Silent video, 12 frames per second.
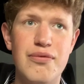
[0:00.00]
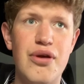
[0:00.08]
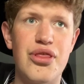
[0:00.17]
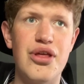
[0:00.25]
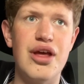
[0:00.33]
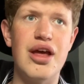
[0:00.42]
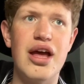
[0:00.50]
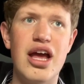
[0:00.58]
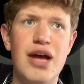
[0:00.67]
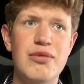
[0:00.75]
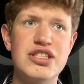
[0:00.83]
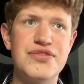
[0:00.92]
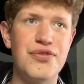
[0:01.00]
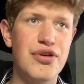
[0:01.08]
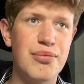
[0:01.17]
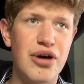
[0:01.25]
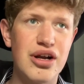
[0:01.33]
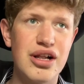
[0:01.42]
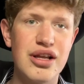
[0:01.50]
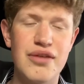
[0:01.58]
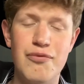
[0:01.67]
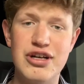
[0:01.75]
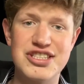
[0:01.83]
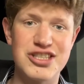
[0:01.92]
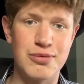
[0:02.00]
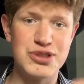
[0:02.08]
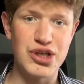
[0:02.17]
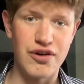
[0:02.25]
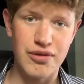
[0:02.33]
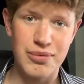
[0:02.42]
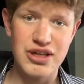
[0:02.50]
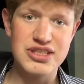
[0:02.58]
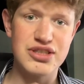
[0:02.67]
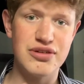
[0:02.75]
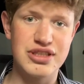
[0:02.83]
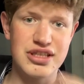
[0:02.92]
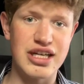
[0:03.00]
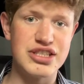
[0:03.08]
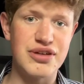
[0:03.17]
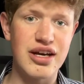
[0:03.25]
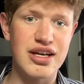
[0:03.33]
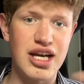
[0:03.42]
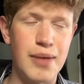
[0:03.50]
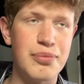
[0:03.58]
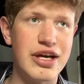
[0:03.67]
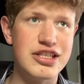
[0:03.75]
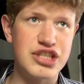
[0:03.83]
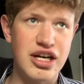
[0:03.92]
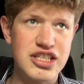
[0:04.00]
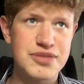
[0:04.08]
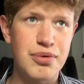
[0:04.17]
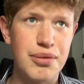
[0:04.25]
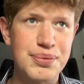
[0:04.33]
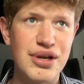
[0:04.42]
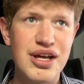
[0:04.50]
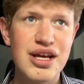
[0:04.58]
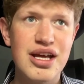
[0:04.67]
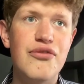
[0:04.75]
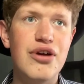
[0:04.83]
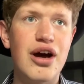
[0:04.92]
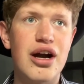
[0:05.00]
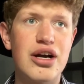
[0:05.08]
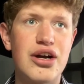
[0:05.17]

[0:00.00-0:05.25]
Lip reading: with the image view model, which is observable, so it can track and update changes properly. We are